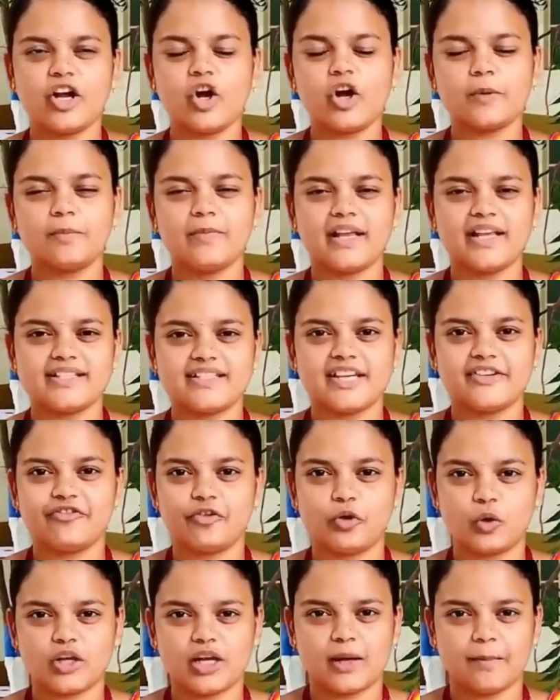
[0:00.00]
I got placed
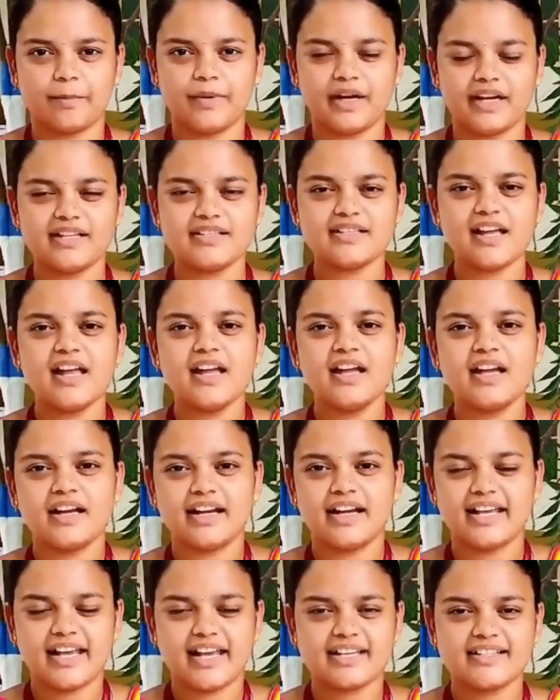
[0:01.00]
in 4 companies:
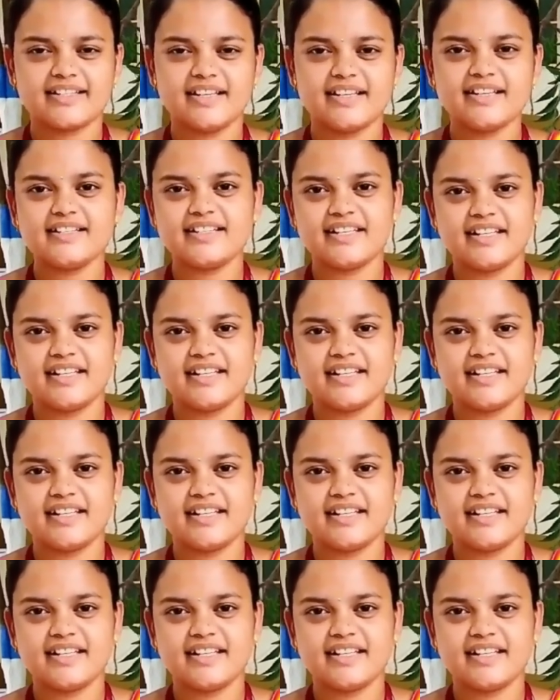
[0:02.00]
DXC,